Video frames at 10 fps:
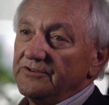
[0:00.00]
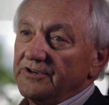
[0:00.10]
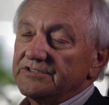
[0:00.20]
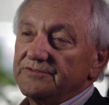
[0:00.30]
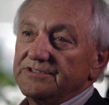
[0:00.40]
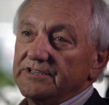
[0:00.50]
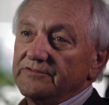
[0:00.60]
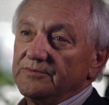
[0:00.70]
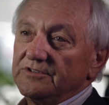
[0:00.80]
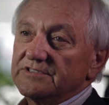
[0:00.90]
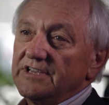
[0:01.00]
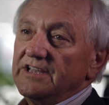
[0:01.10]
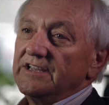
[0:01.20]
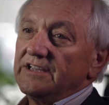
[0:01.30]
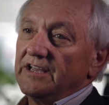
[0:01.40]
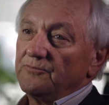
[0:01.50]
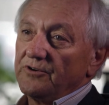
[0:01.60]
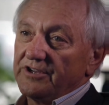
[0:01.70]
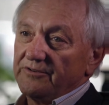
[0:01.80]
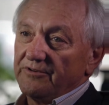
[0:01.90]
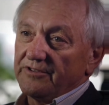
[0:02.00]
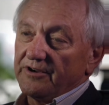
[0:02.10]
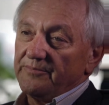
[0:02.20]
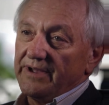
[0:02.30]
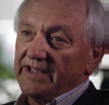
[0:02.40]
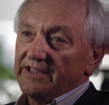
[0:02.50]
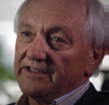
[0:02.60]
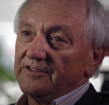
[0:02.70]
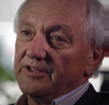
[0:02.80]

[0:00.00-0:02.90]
U.S. receivables, and working with our bank,